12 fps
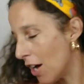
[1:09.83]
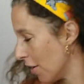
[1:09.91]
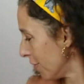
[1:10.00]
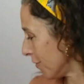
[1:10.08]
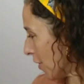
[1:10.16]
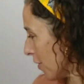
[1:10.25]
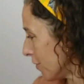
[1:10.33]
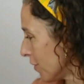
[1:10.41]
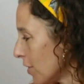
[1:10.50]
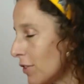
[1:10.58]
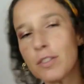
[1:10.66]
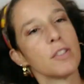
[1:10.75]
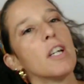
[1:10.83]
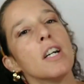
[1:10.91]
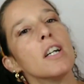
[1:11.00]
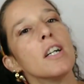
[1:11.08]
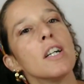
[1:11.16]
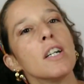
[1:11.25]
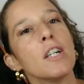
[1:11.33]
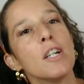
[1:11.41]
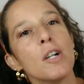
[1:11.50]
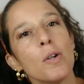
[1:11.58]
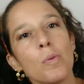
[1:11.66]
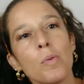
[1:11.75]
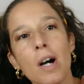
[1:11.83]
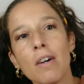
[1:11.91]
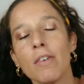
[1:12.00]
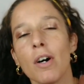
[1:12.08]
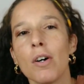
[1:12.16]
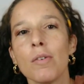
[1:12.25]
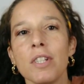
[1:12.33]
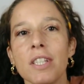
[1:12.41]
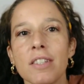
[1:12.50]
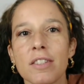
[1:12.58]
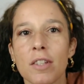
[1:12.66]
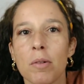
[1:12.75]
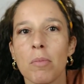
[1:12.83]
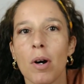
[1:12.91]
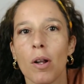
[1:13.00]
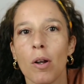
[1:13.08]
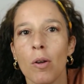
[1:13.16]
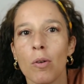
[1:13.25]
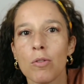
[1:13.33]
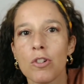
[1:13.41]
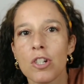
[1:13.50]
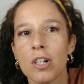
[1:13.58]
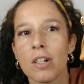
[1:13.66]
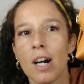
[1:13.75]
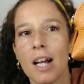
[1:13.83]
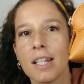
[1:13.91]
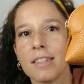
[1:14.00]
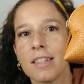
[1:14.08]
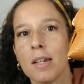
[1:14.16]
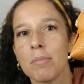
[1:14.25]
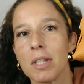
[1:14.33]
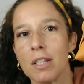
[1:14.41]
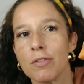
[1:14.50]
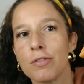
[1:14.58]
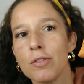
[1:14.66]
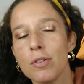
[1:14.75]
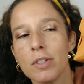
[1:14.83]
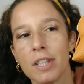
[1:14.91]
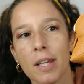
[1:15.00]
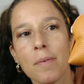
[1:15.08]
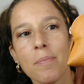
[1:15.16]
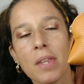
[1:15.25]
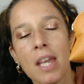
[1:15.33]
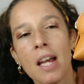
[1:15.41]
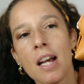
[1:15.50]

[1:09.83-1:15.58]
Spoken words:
For those who have already some Longchamp item in Foulonné,